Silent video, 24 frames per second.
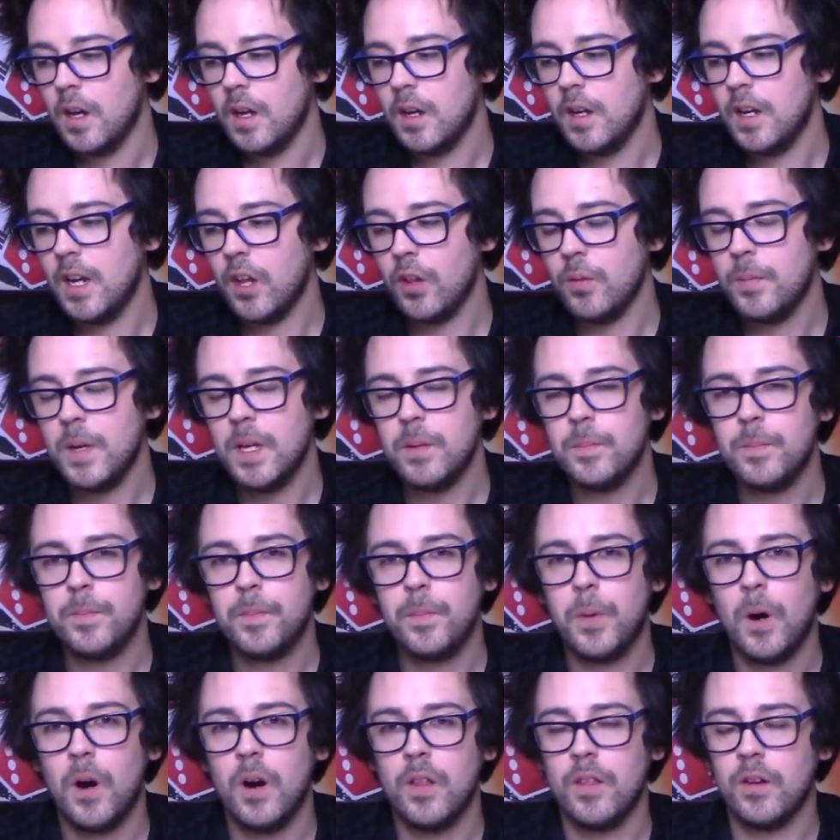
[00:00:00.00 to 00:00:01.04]
Now the main
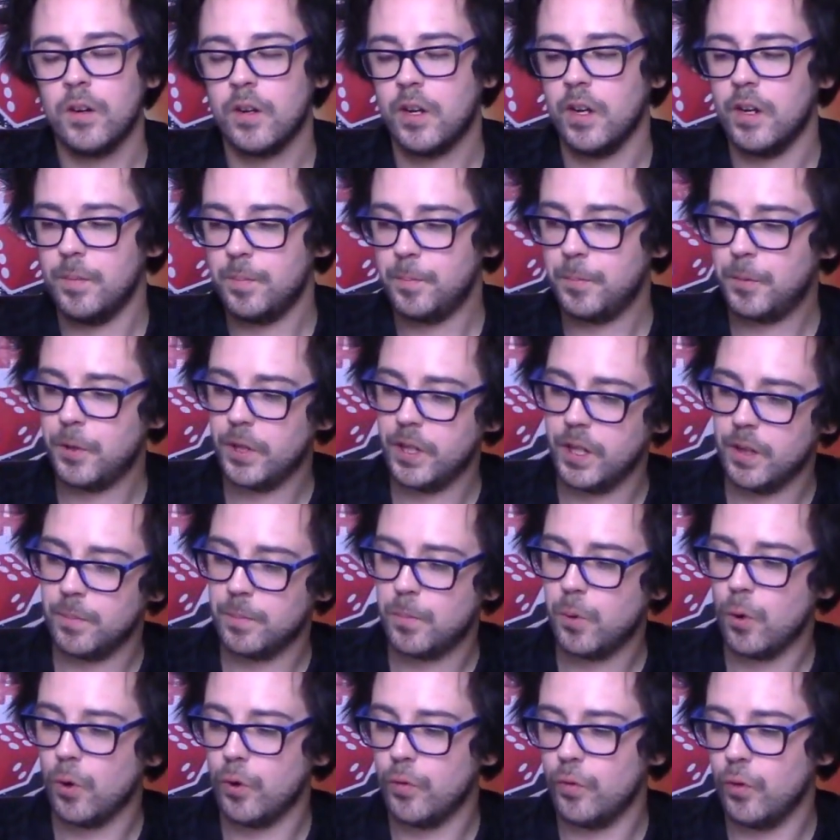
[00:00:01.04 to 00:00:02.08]
part they're going to play an
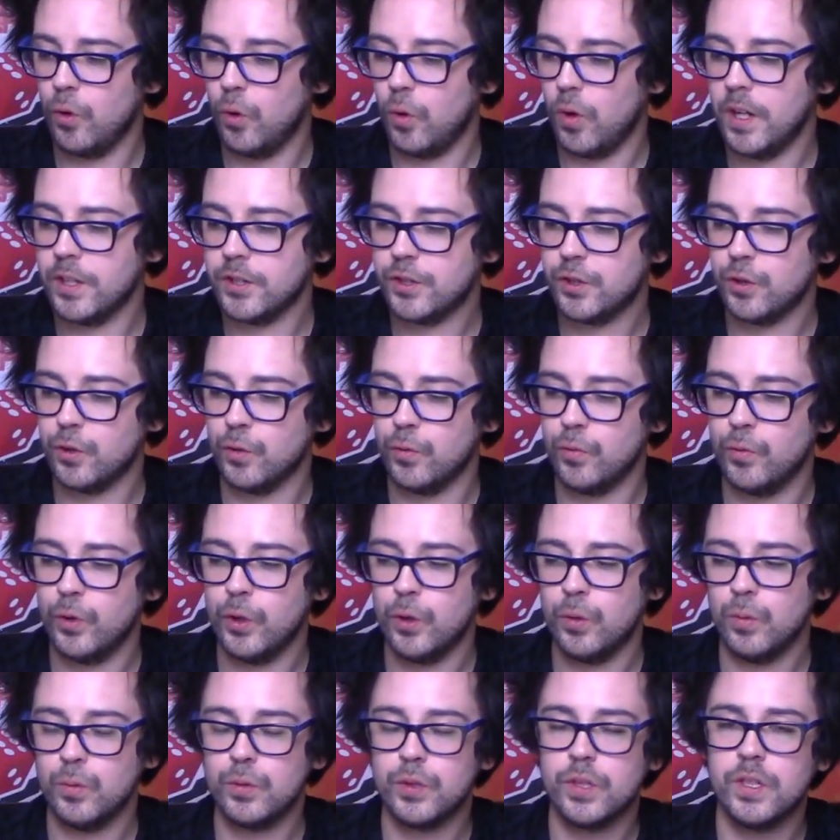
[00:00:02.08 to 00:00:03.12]
important role is their
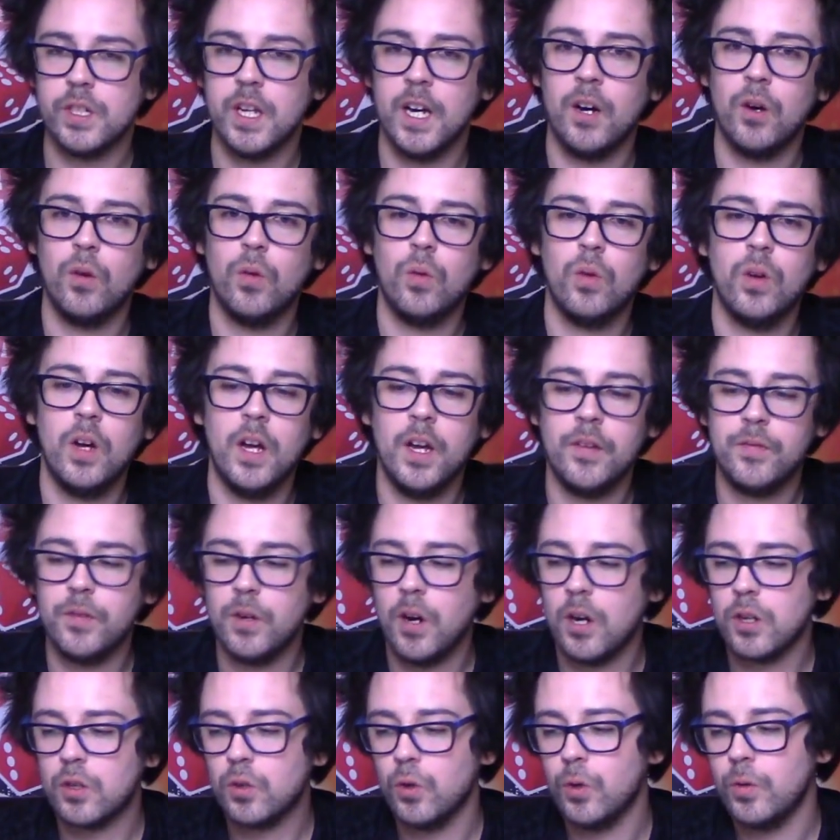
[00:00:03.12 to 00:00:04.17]
rules. Now if
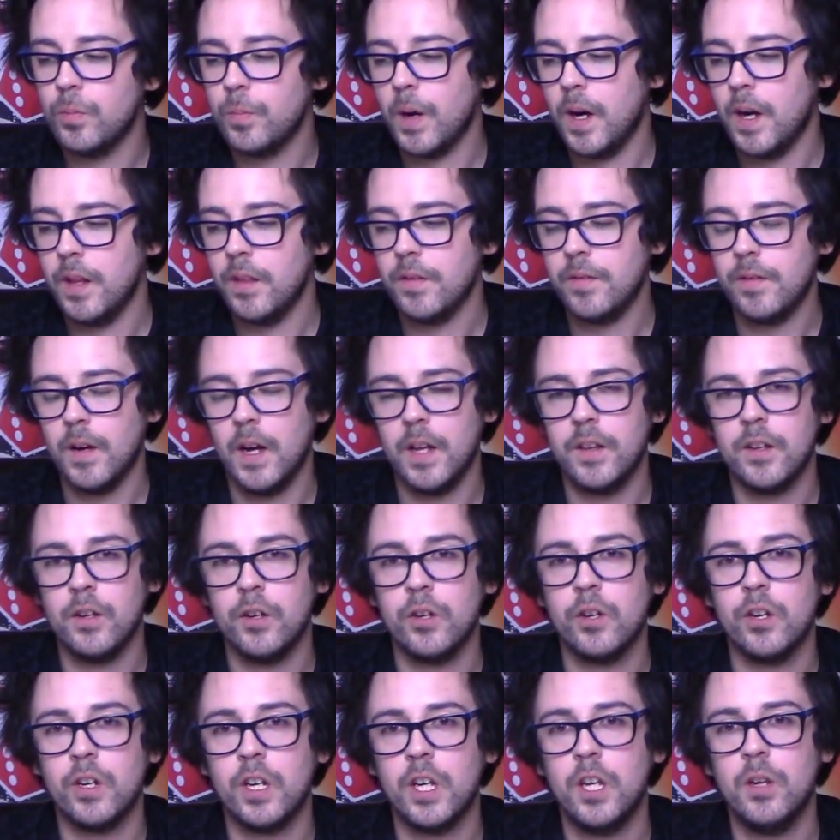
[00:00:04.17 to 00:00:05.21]
you are going by the fact that
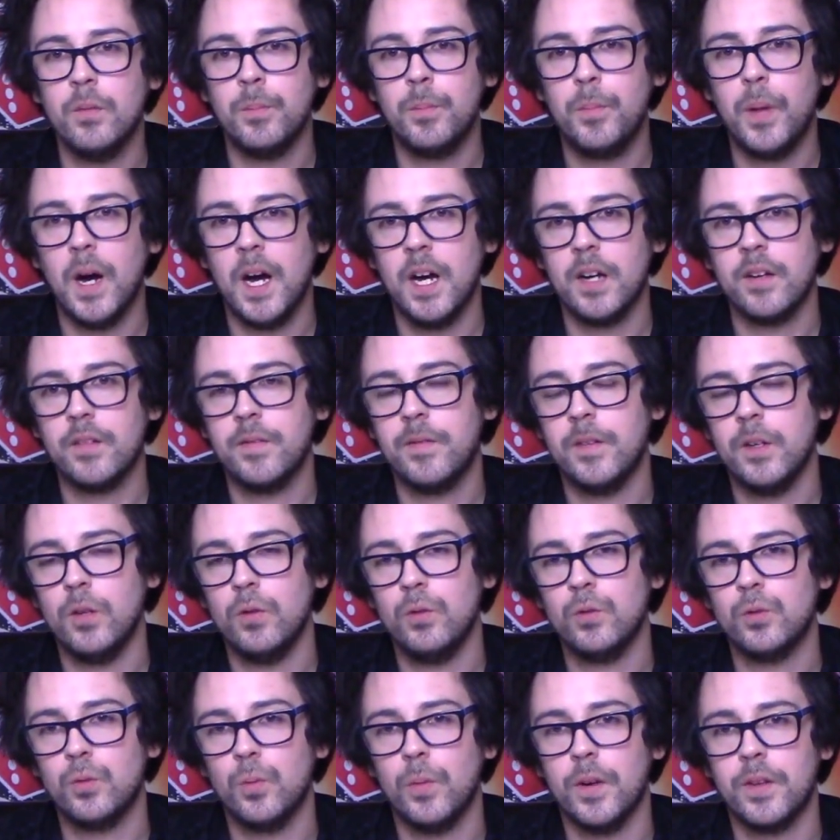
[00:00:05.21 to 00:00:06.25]
you're going to keep
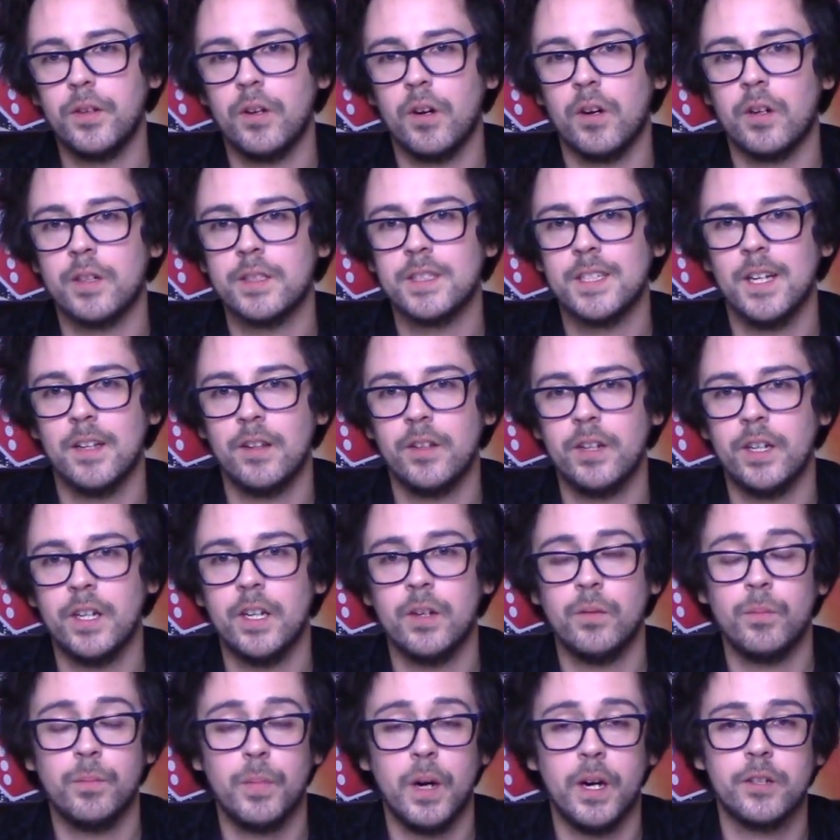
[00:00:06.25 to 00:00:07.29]
backfield with your artillery,
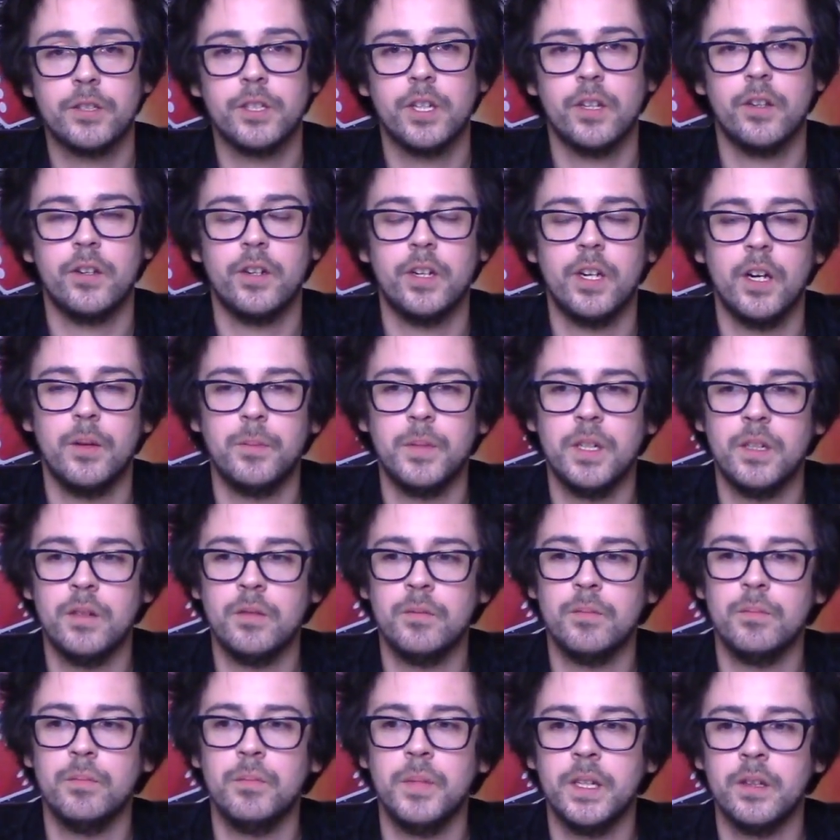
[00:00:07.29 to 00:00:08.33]
and by artillery I
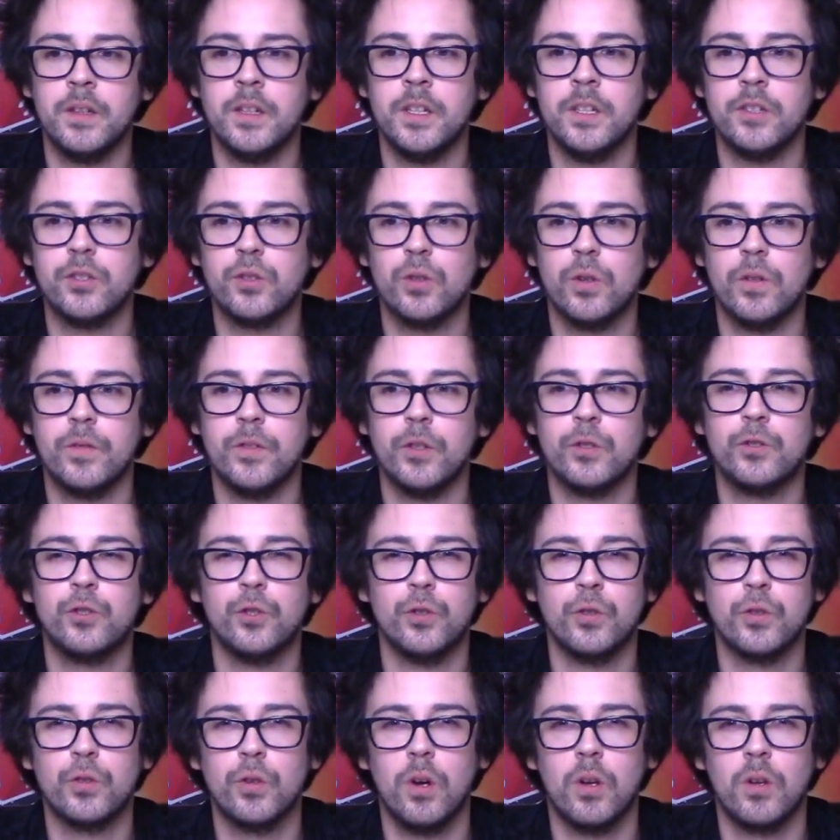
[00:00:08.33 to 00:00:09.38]
mean mainly sort of your
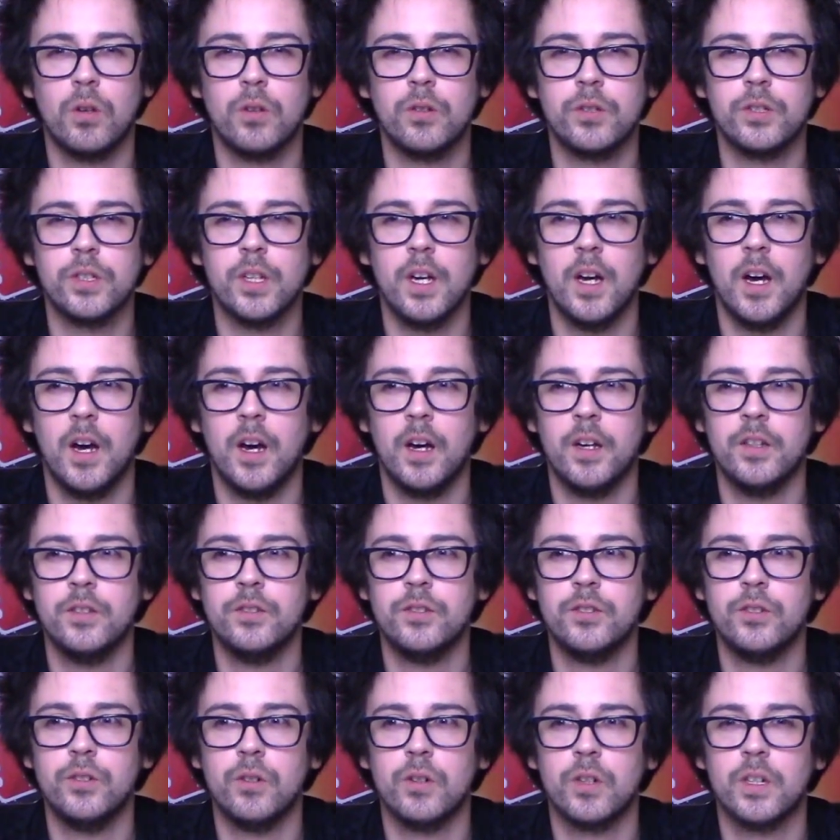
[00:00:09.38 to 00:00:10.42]
Doom Crawlers
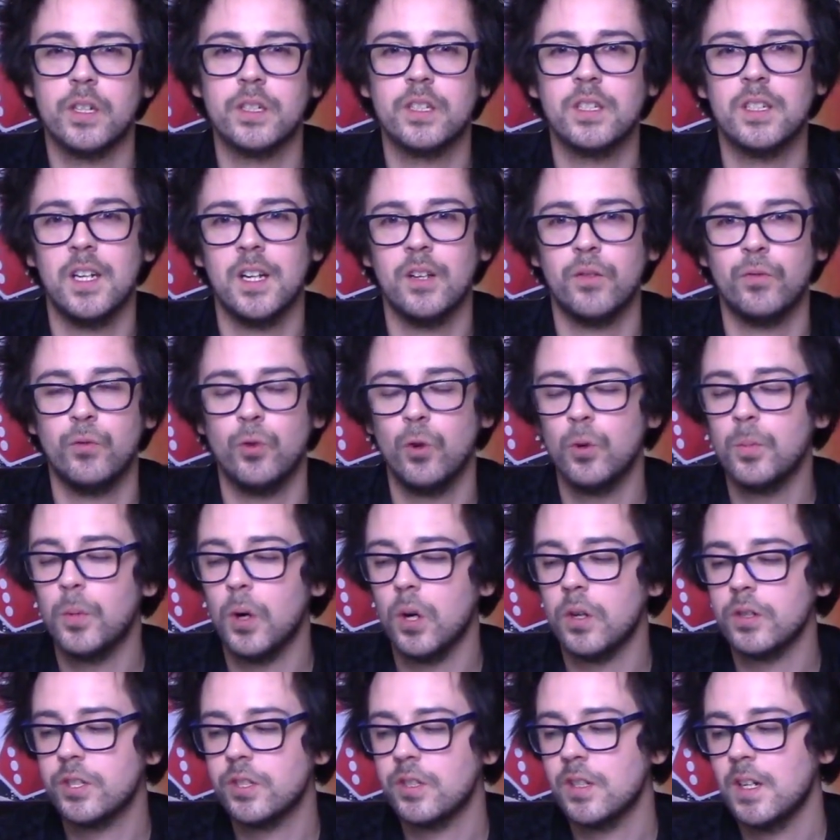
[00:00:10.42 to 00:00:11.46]
and your Castellan
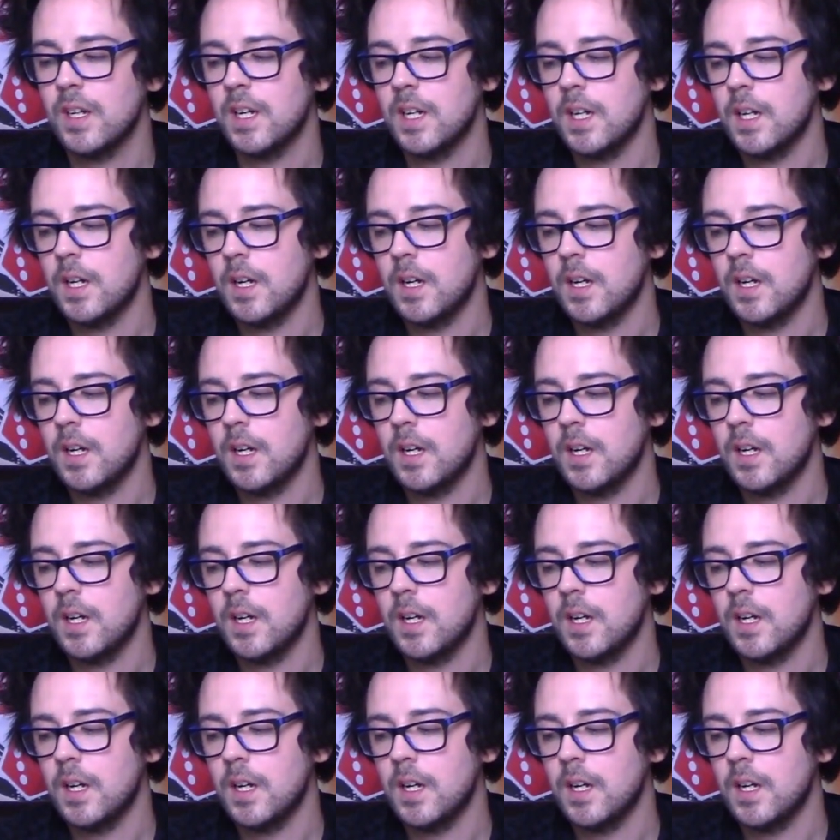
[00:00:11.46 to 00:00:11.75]
robots,